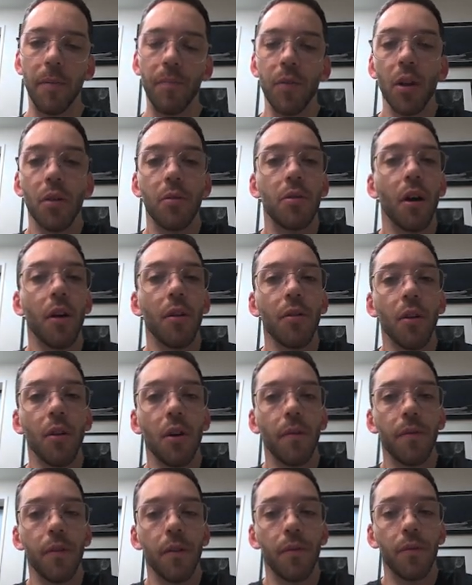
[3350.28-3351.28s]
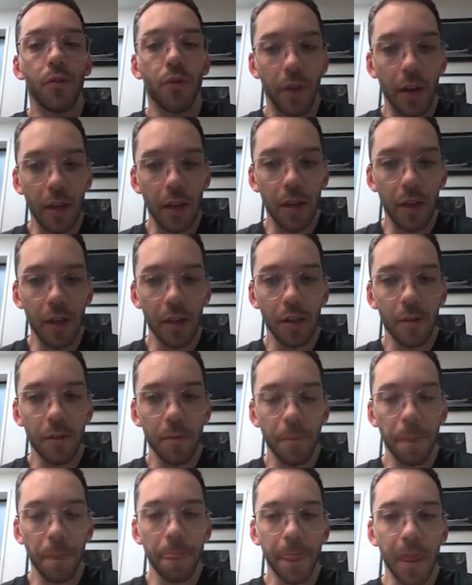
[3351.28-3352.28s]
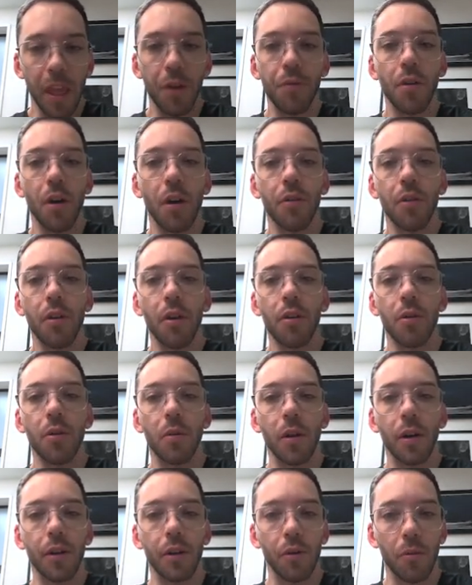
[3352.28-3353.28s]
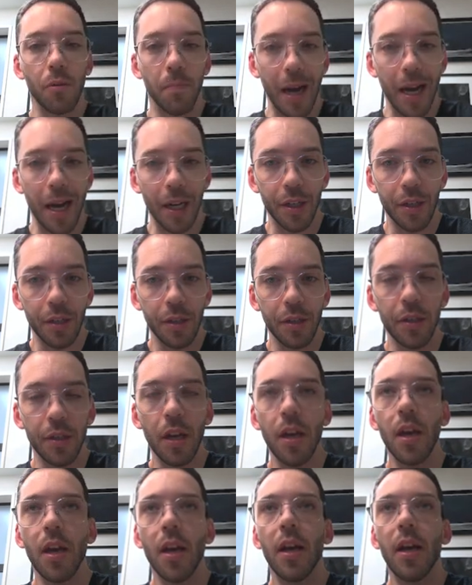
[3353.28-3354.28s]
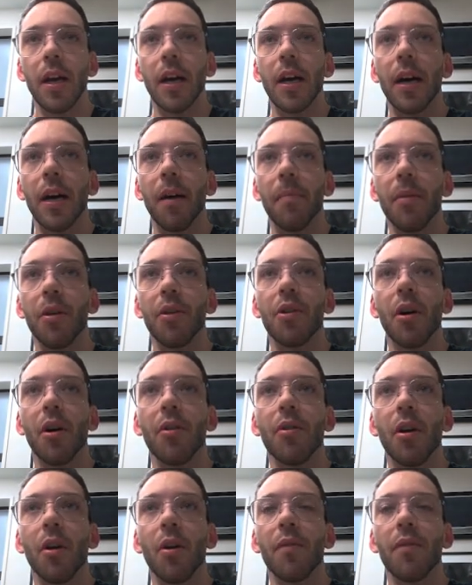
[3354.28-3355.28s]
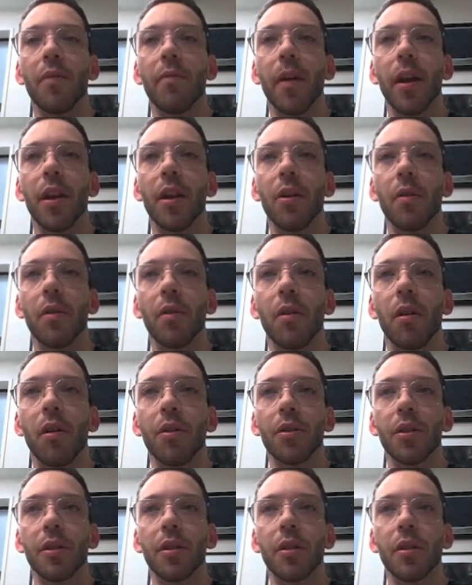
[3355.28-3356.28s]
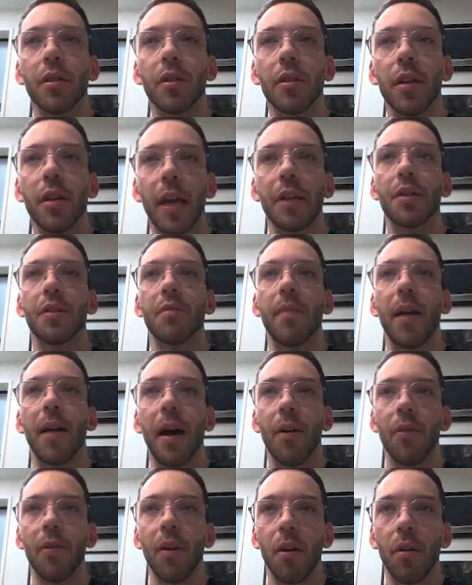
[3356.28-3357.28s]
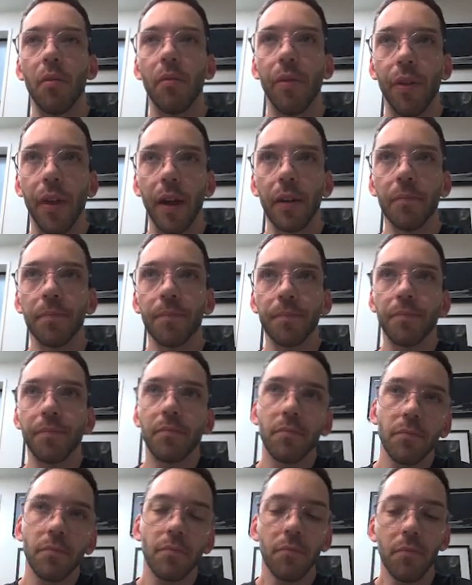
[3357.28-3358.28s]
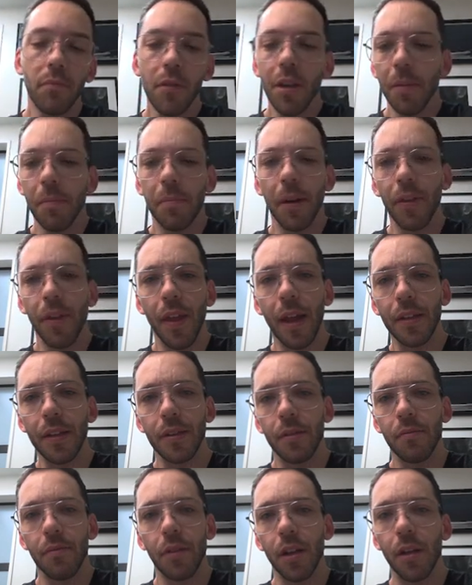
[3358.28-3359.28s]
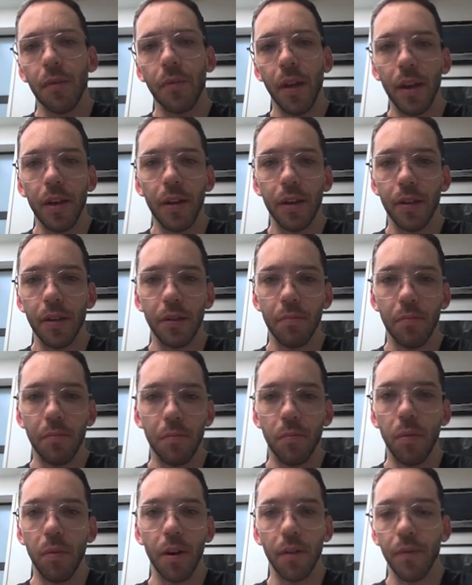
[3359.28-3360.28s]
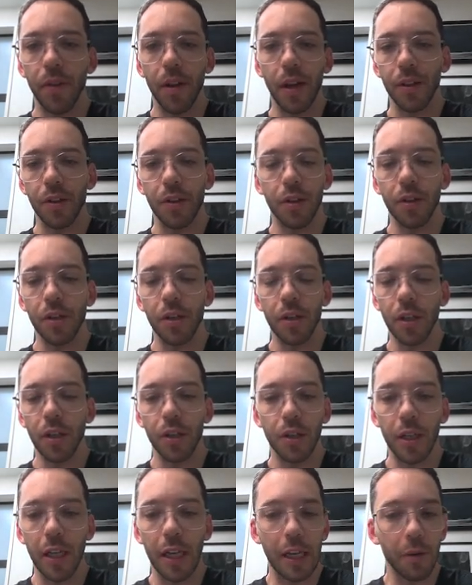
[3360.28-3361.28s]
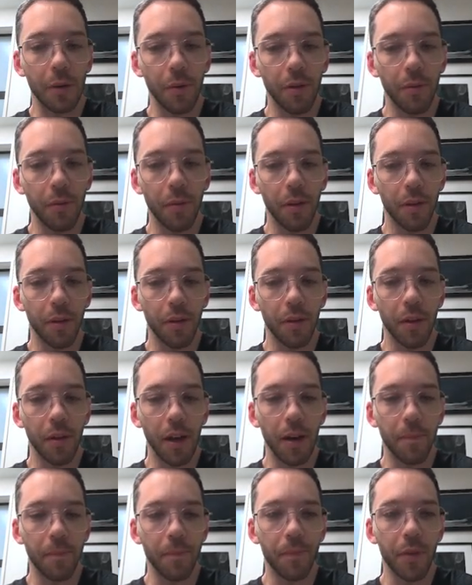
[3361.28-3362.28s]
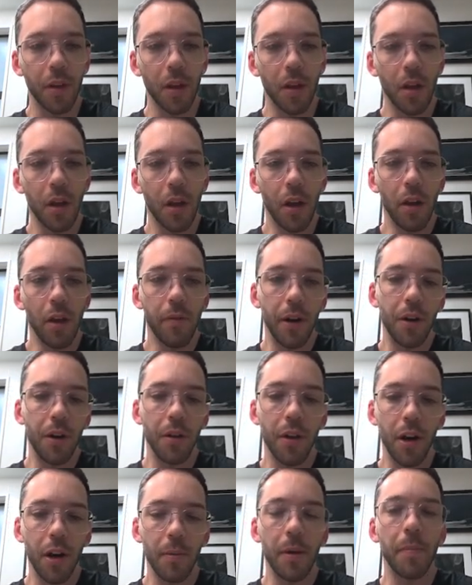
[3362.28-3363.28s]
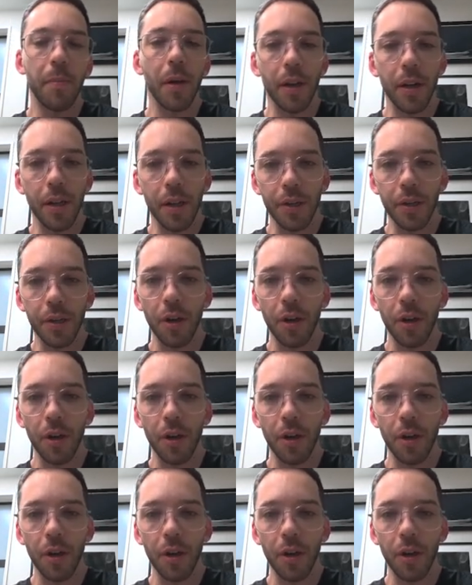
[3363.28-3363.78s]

You don't know if you've treated it. You don't know your clinical margins. You don't know if the radio-oncologist gets around the whole thing. But that's, you know, that is one of the uncertainties you're dealing with radiotherapy, but it is